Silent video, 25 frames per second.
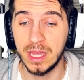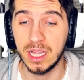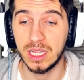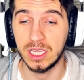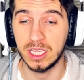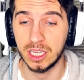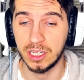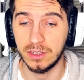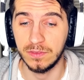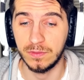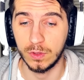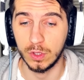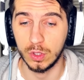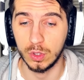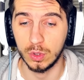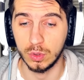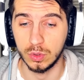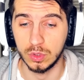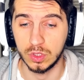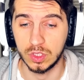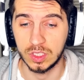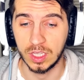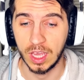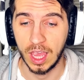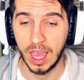million
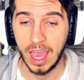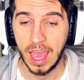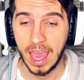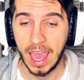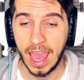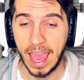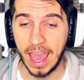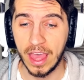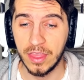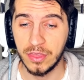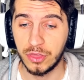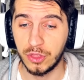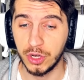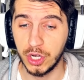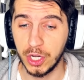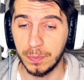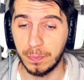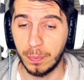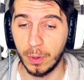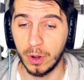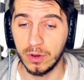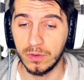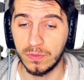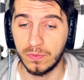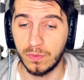views and three
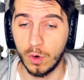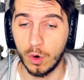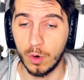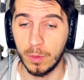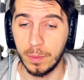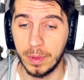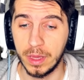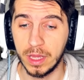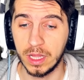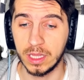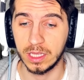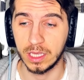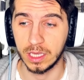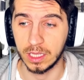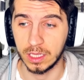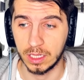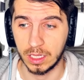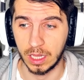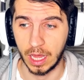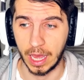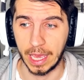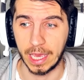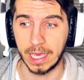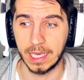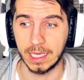point four
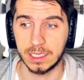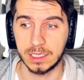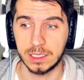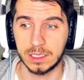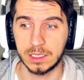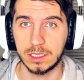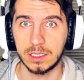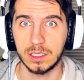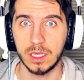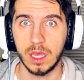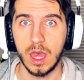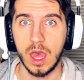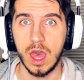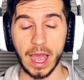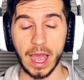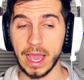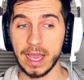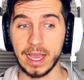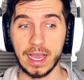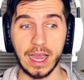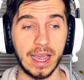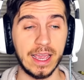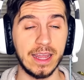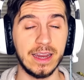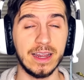million likes.
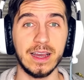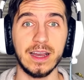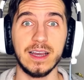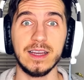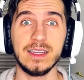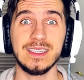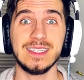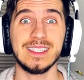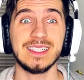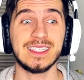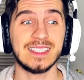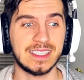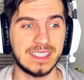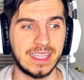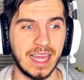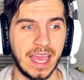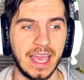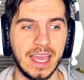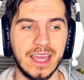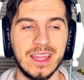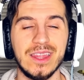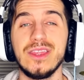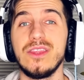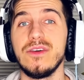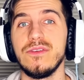I kind of
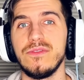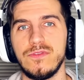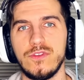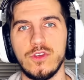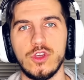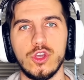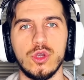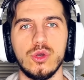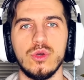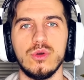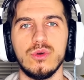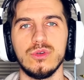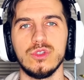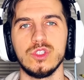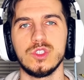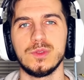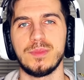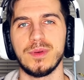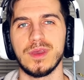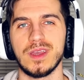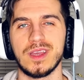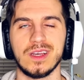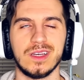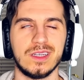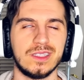understand the views
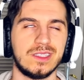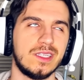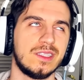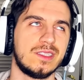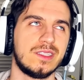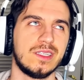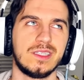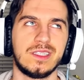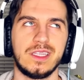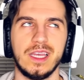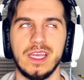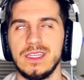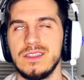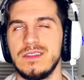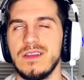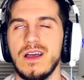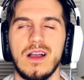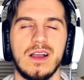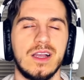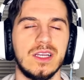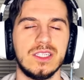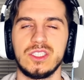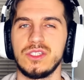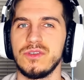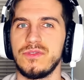because it's a
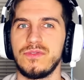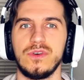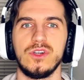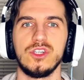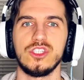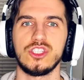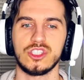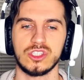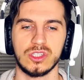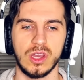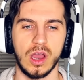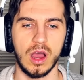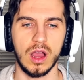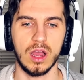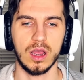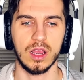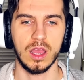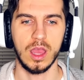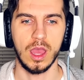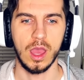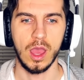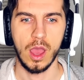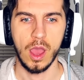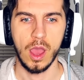TikTok, it's the first song,